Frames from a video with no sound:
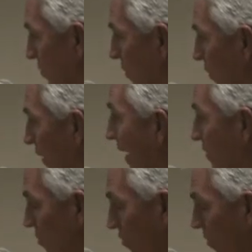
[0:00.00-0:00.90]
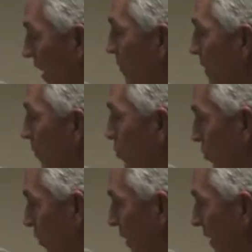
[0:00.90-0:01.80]
So yes, there are a lot of people
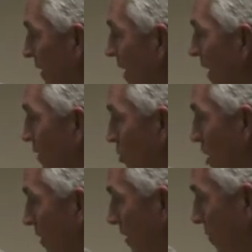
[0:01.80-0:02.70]
looking at that and talking